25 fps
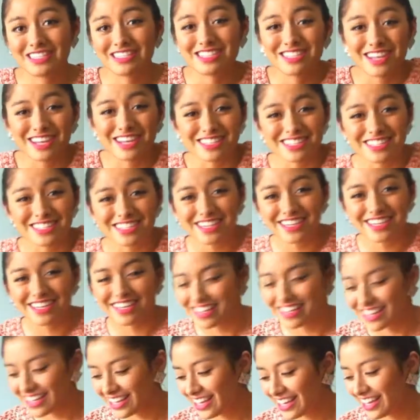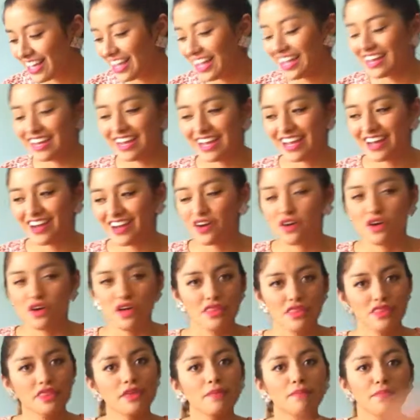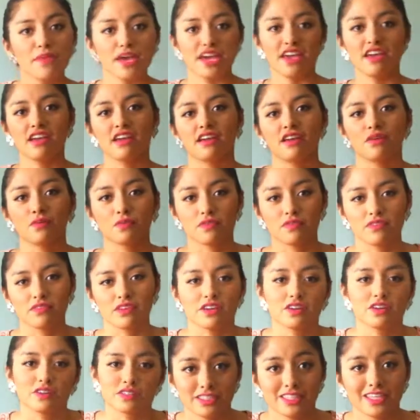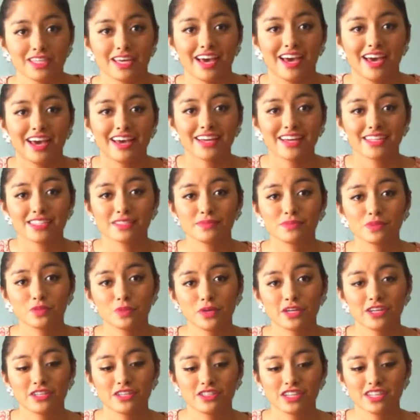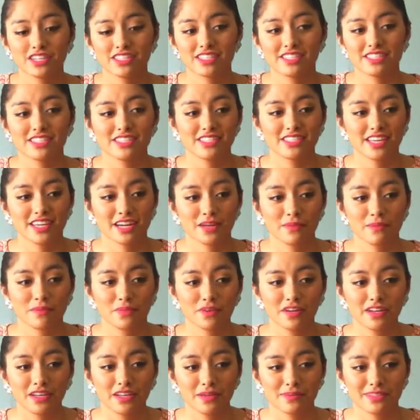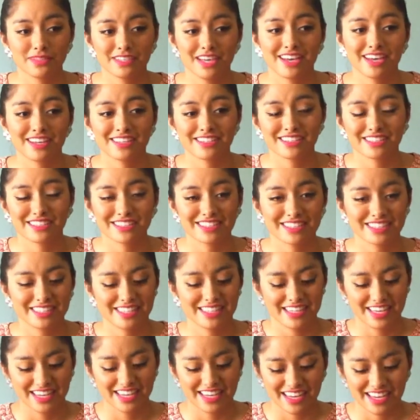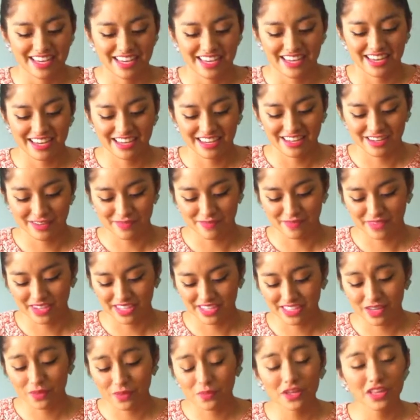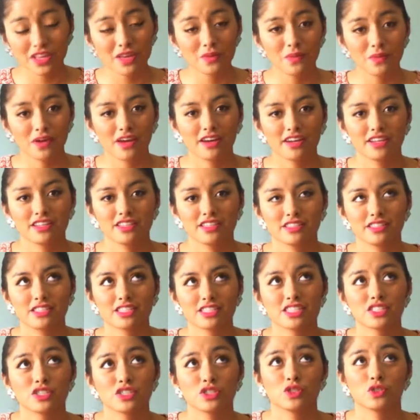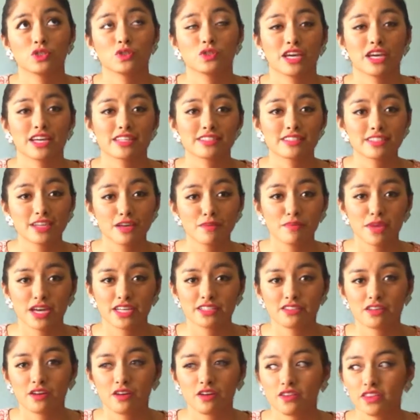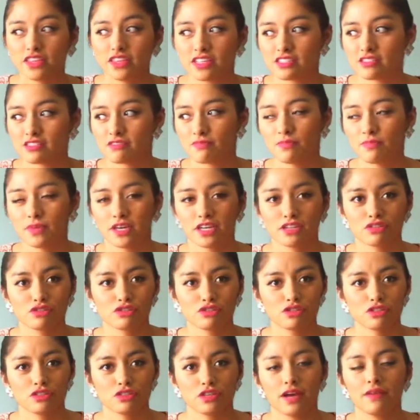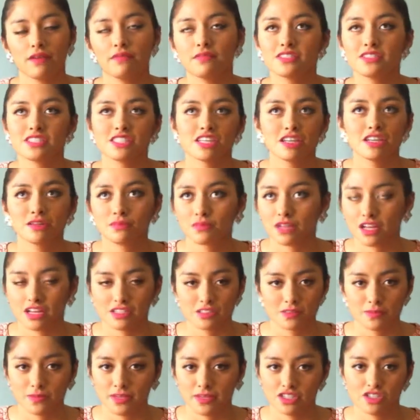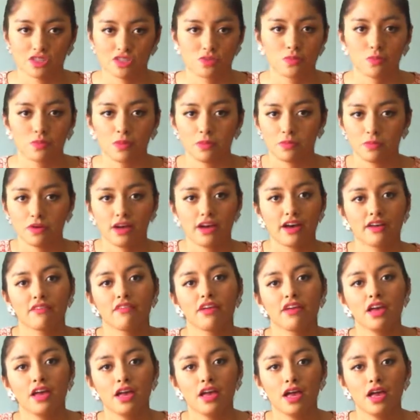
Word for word: stretchy. And now the big reveal. So yeah, I got some sweater dresses and I'm pretty obsessed because um, I really wanted to get some. I saw this picture, I've seen lots of pictures when people have